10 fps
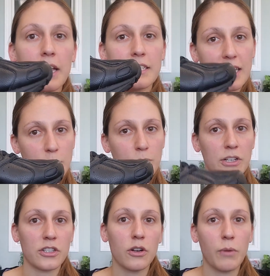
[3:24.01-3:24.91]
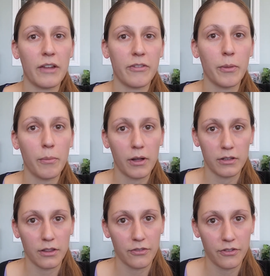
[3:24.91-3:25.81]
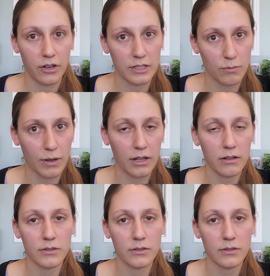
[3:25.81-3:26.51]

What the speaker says: takes pressure away from the ball of the foot as well.